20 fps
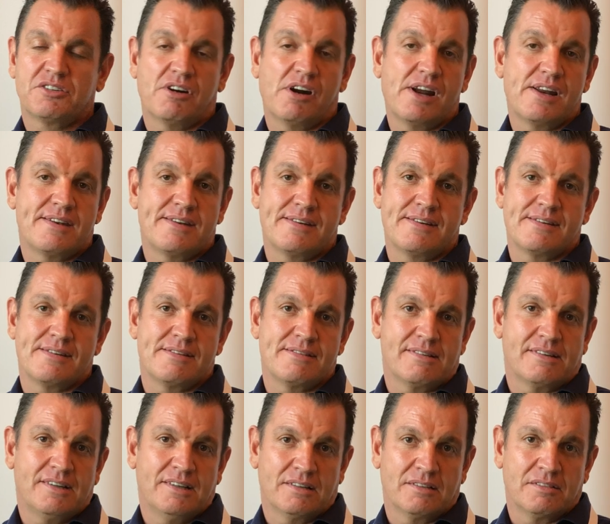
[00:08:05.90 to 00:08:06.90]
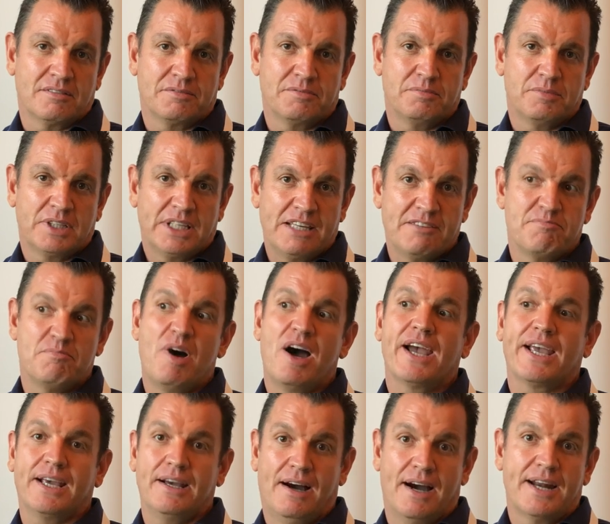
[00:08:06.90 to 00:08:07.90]
tried to kind of give
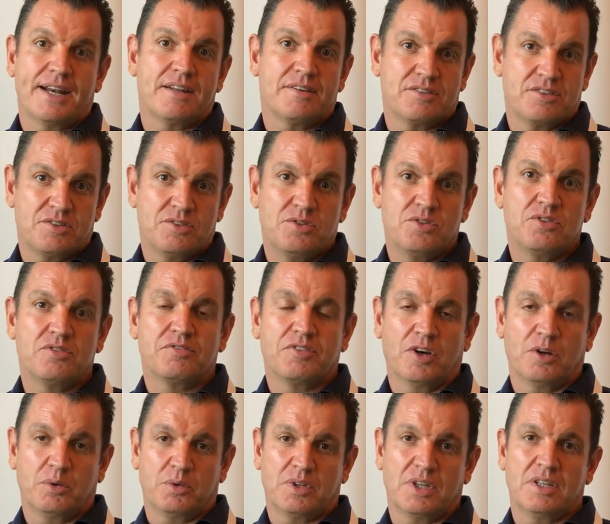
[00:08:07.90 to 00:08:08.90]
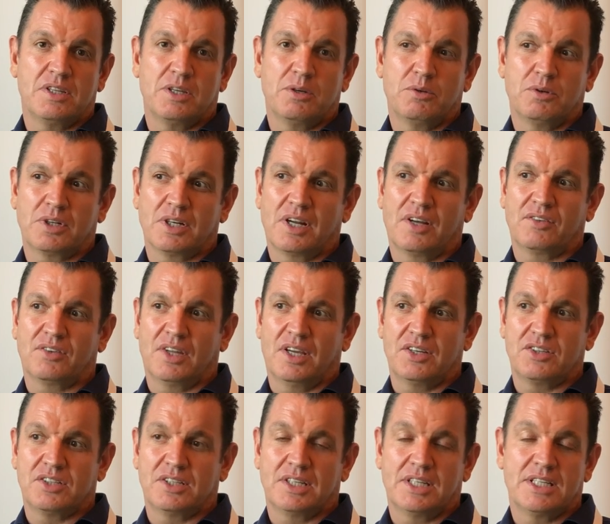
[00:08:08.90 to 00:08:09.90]
my guidance to new folk within the
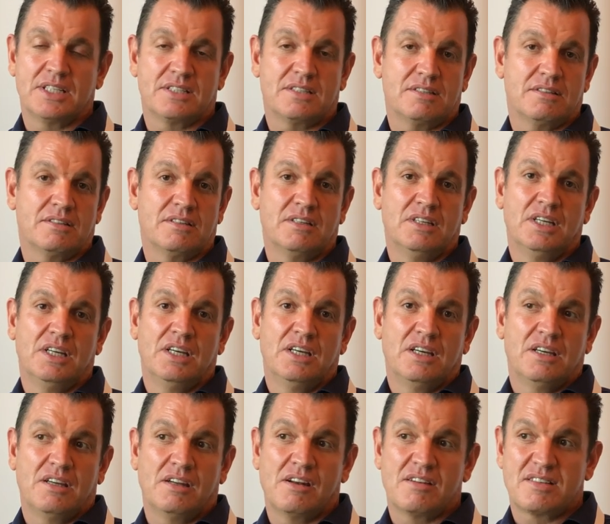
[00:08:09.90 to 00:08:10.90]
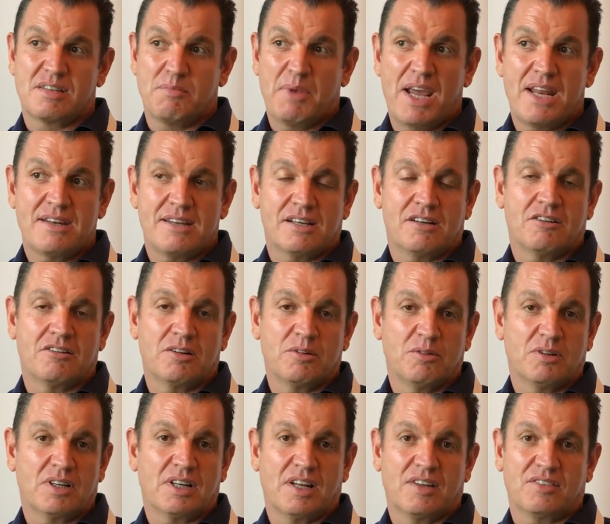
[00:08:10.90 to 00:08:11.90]
organization is to, you know, Symantec are an
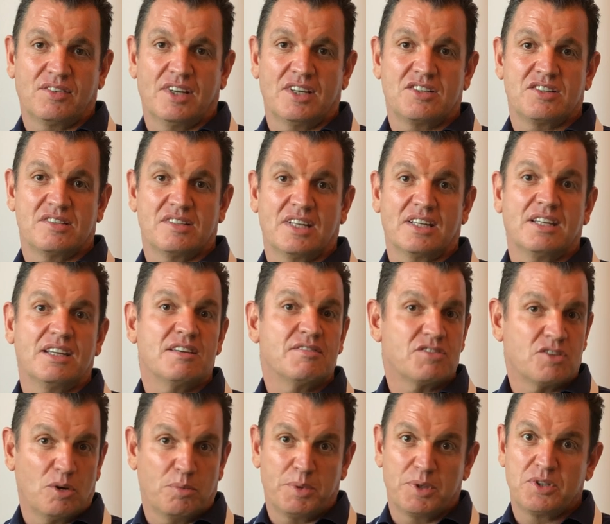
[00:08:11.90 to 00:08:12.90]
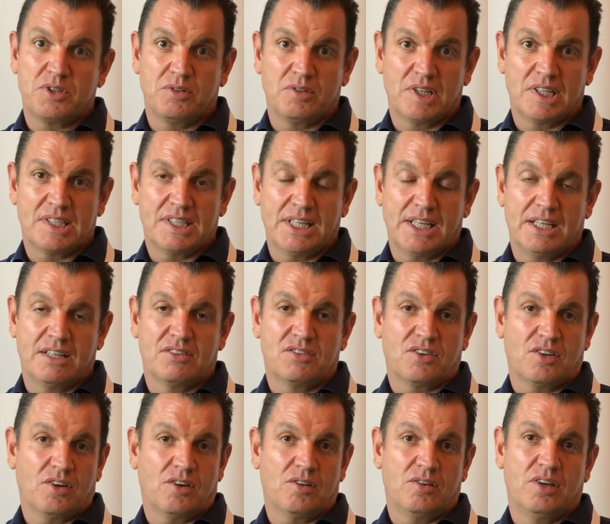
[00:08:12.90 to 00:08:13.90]
organization that gives opportunity. Mm.
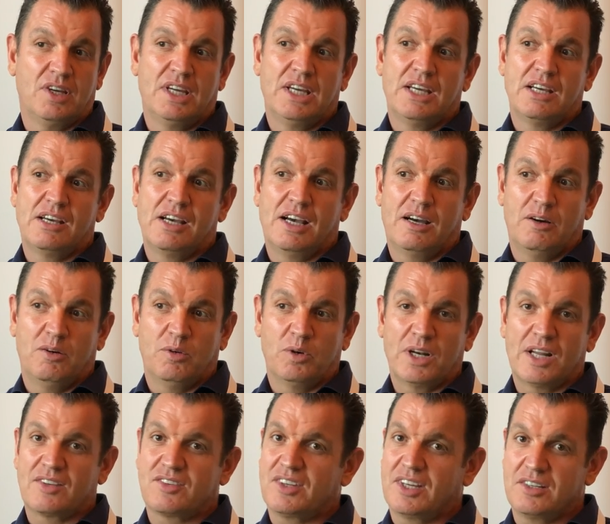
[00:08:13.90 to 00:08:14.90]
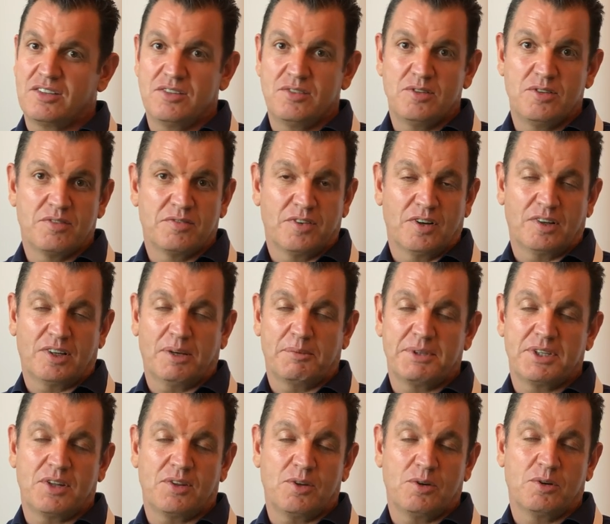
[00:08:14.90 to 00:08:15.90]
So all I say to new folk
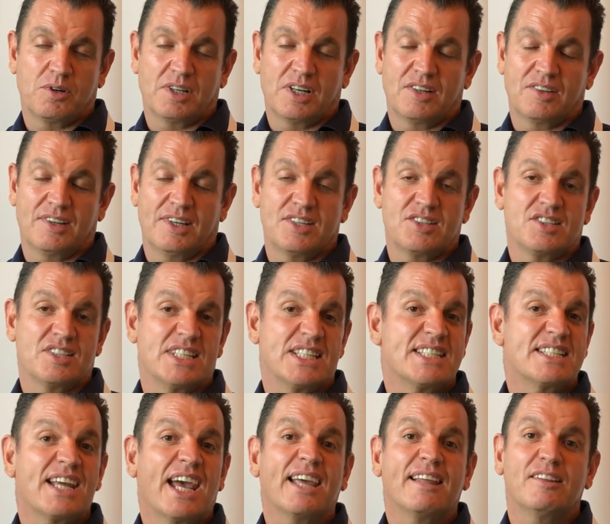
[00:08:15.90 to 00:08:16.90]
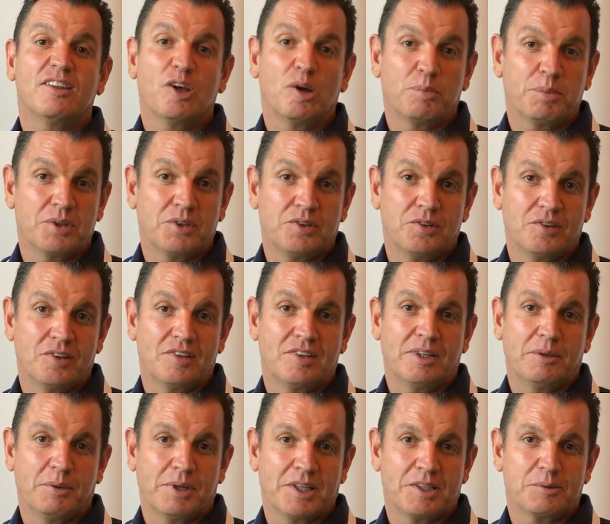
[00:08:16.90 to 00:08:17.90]
coming to the organization is take the
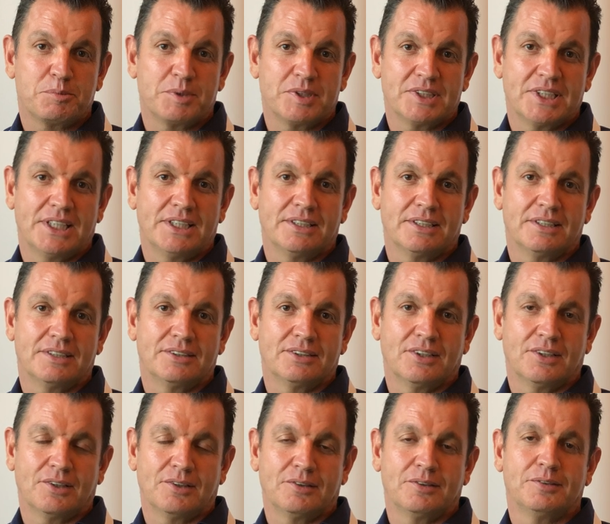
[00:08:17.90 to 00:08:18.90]
opportunity when it's presented. So.